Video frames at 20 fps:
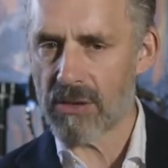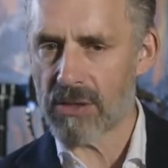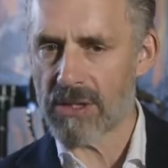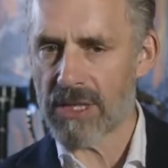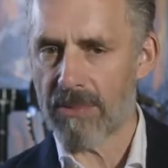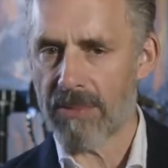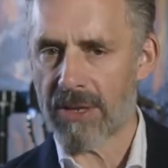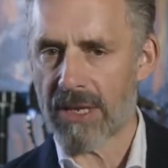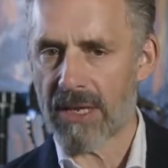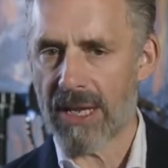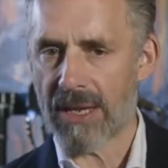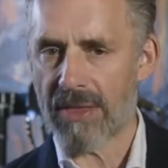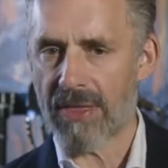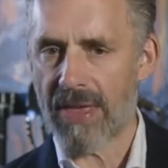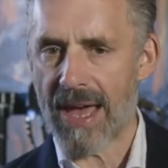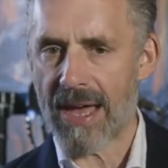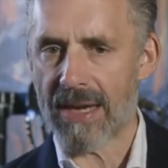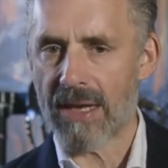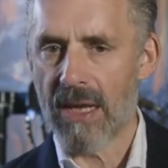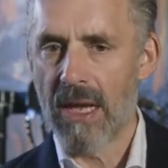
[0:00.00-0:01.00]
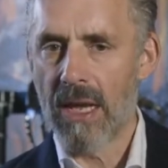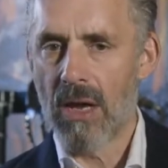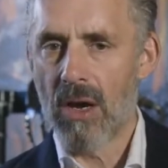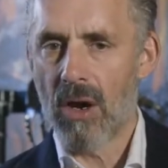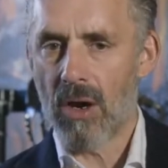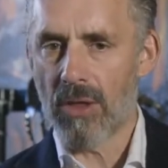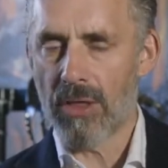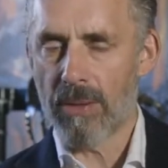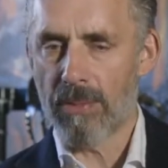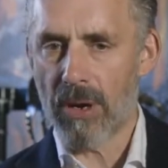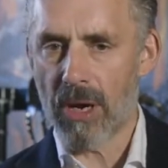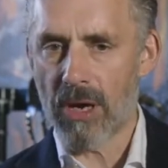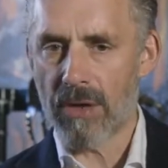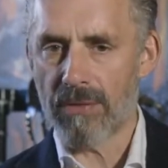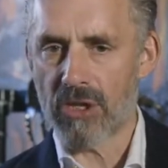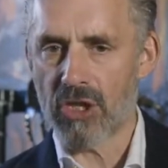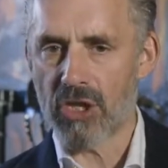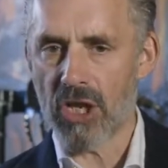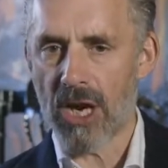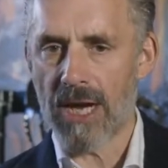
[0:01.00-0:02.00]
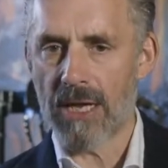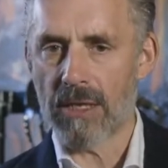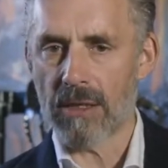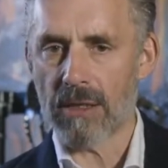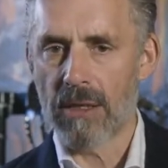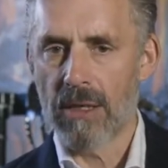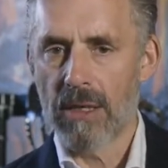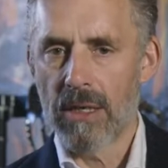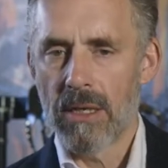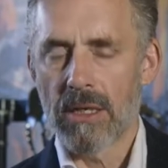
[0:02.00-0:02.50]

or something like that on the part of a child.